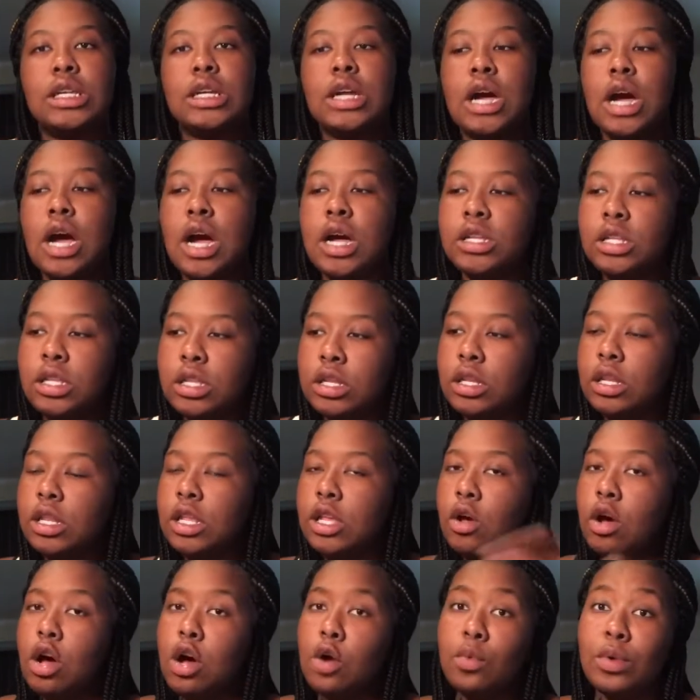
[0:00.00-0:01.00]

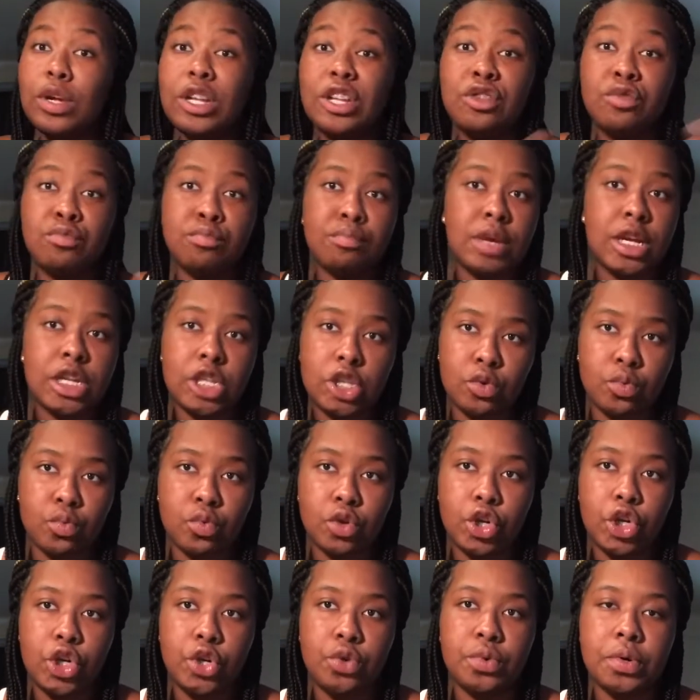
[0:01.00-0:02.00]
constantly always messing
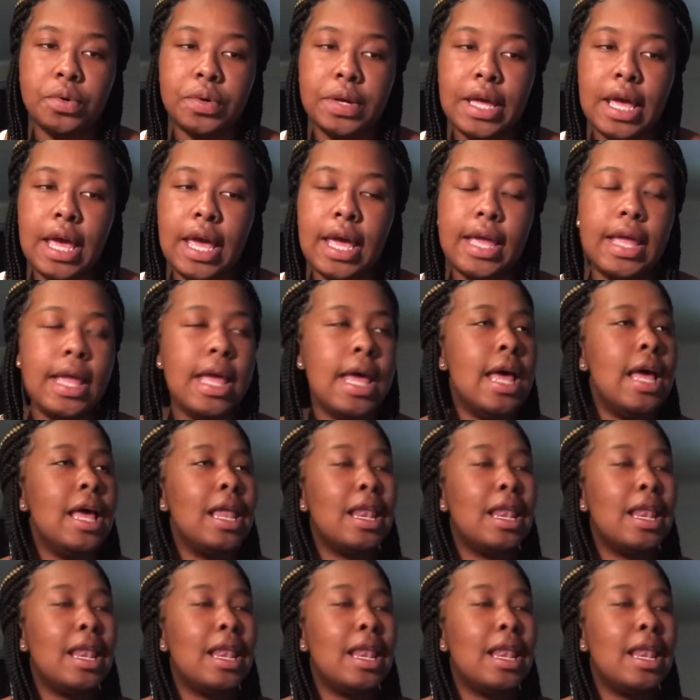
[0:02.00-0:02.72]
with you, okay?